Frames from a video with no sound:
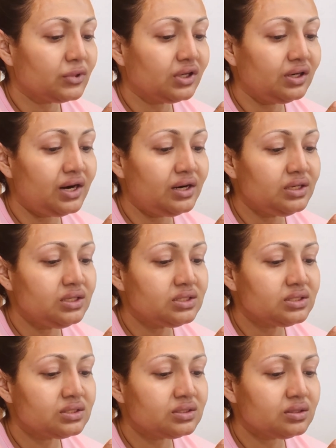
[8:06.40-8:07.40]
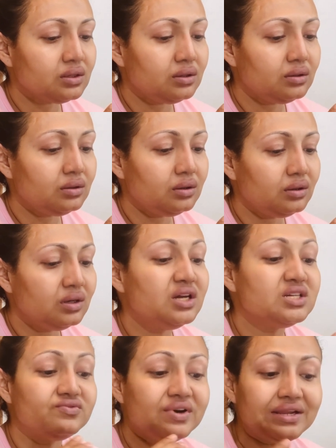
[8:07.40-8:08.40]
Clarence
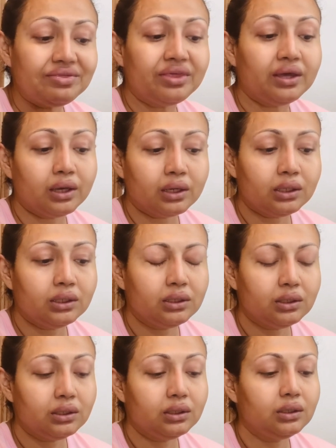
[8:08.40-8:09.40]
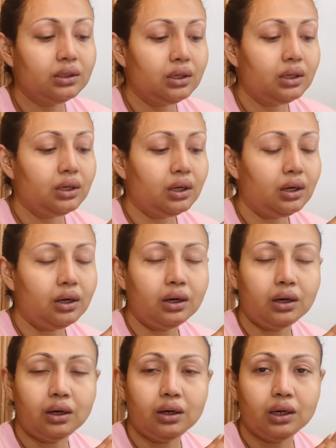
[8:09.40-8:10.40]
is very thick
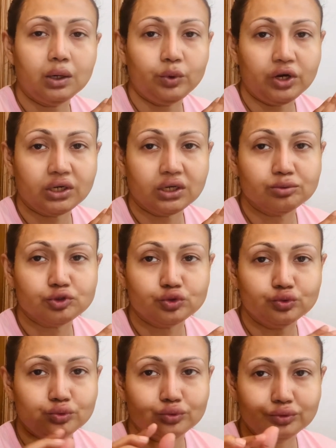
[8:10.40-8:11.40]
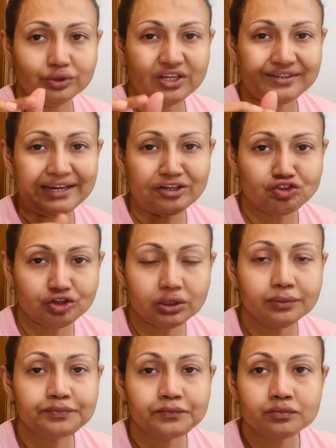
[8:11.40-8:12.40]
when it comes to the texture,
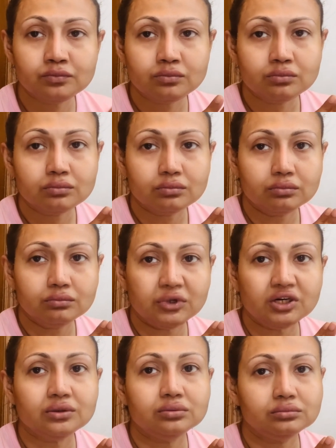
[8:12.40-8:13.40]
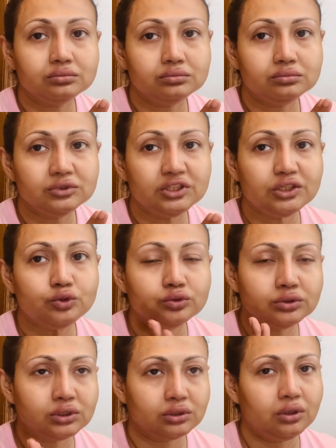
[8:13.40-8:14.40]
but they
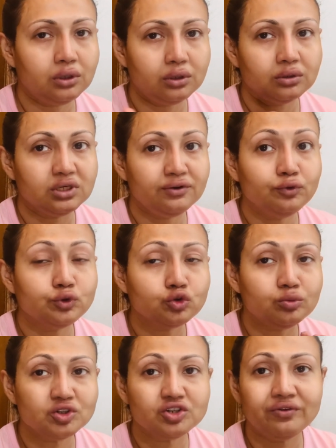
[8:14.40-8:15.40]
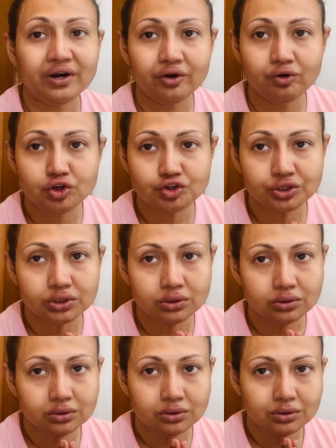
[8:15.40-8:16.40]
don't give you so much of hydration,
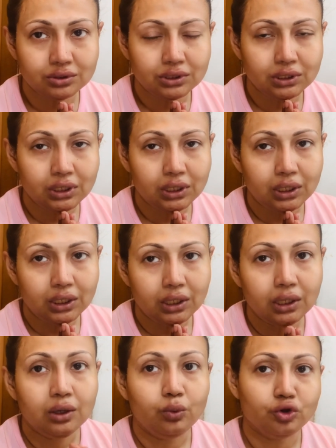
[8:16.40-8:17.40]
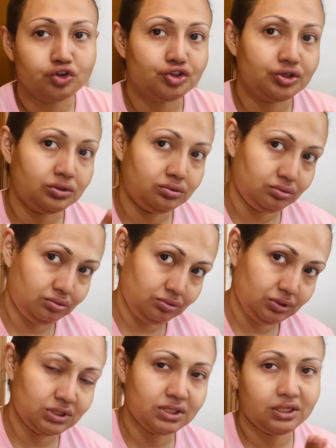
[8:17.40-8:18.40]
which
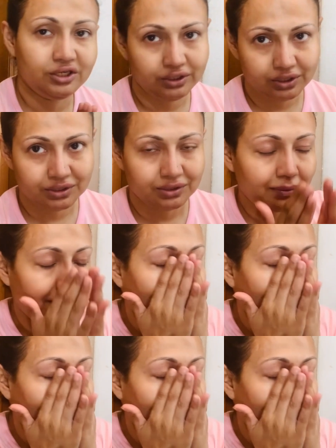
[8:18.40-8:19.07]
Sisley does.